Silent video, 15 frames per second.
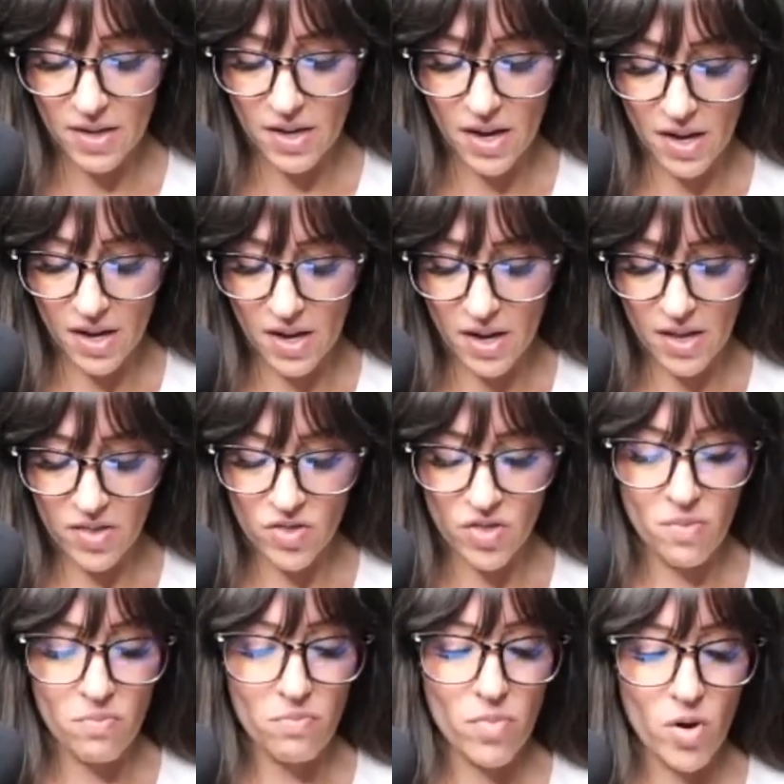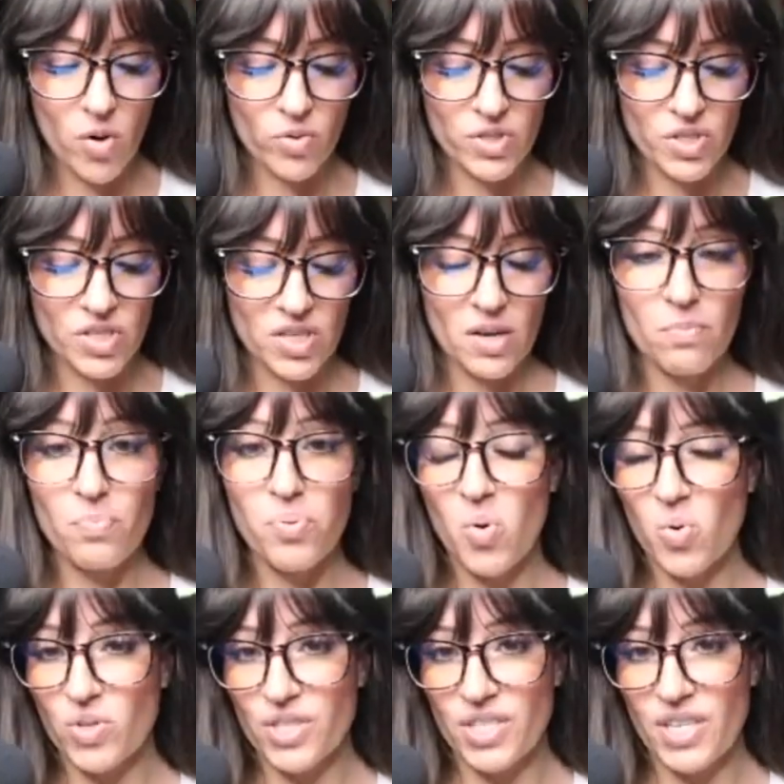uh, the most
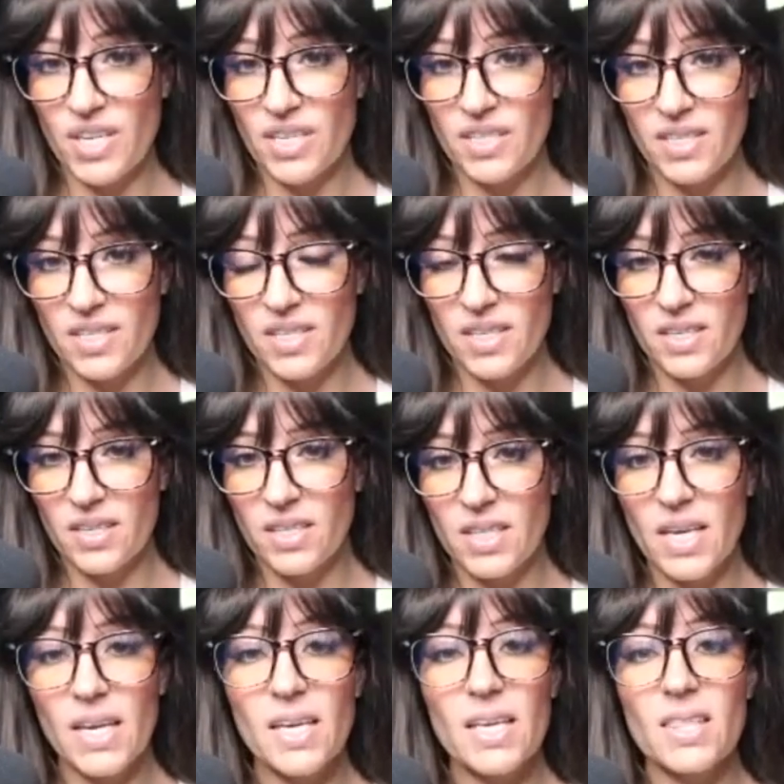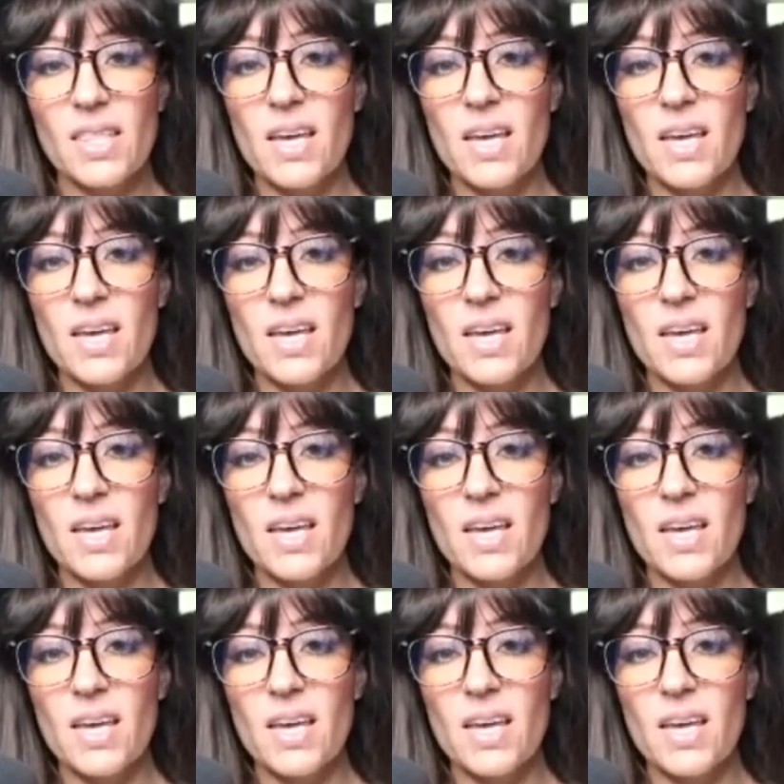important thing.